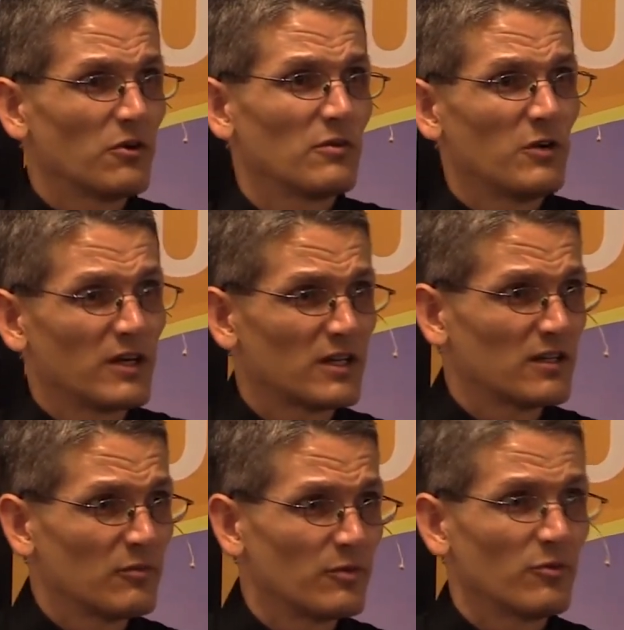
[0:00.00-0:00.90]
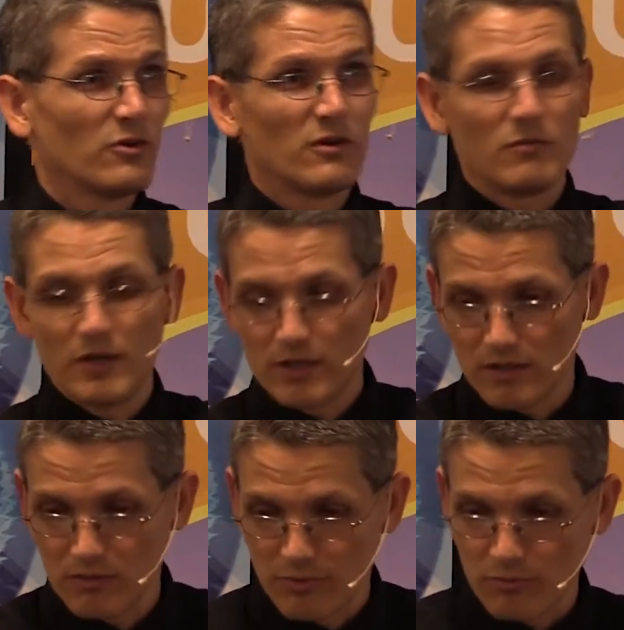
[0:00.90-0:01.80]
and walk a little bit more, and walk a
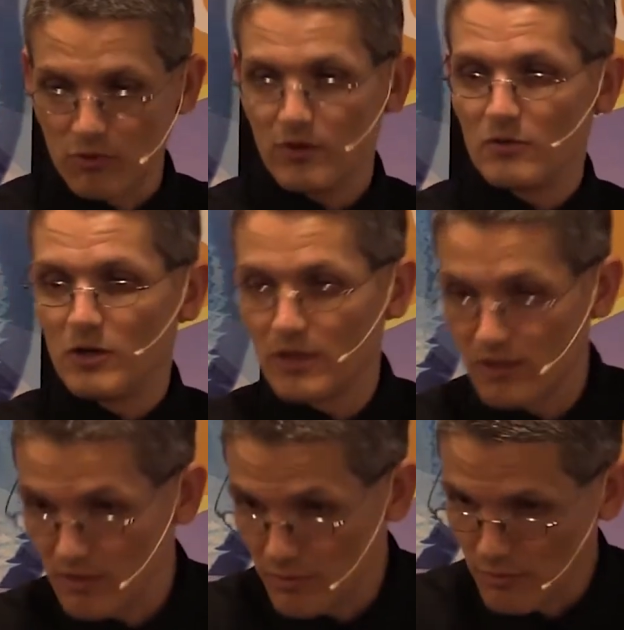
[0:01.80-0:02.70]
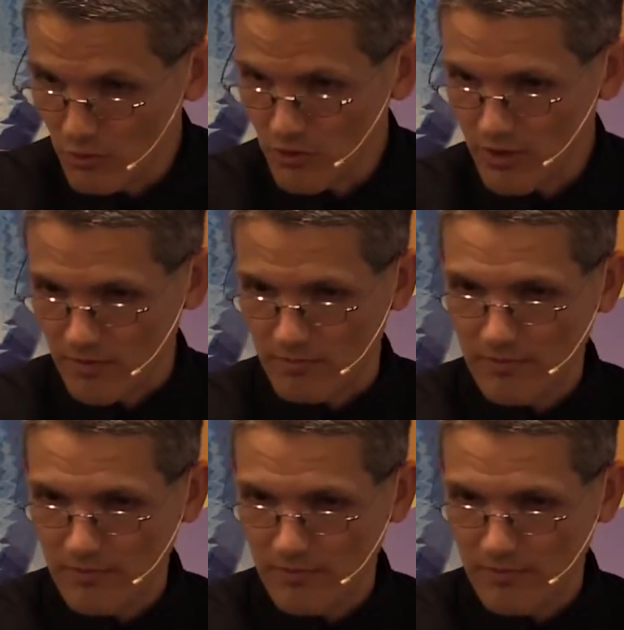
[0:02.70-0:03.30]
little bit more, and walk a little bit more.